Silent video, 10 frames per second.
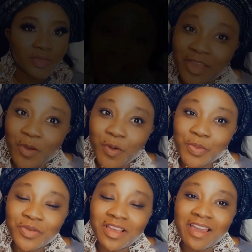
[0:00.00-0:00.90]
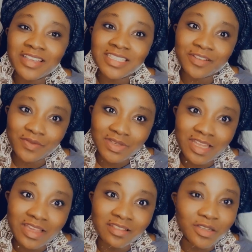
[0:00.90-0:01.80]
I hope you guys have learned a
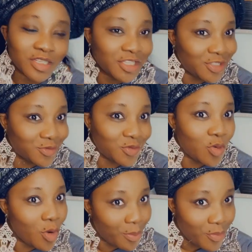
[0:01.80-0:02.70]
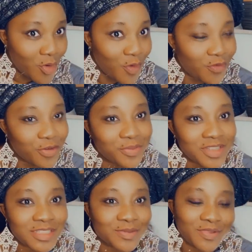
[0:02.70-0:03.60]
little or more from this
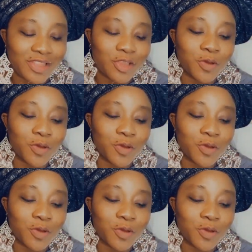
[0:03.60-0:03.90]
video.